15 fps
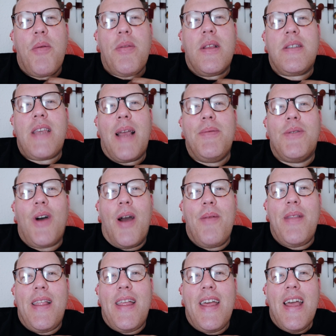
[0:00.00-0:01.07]
At the same time,
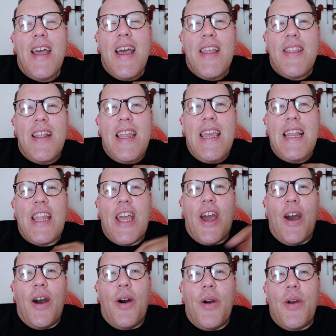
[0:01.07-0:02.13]
the lead
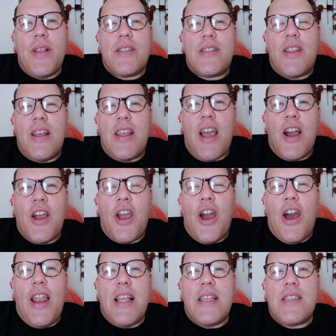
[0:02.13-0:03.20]
girl the young
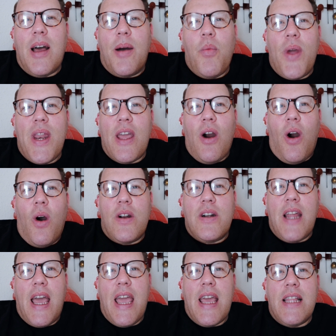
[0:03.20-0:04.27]
girl is winning a
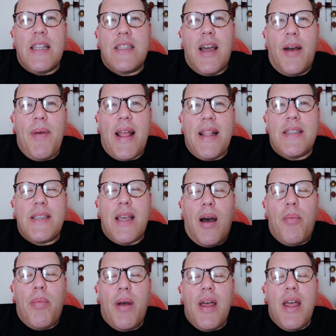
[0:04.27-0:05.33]
holiday and ends
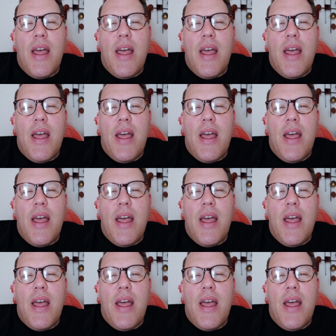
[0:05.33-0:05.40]
up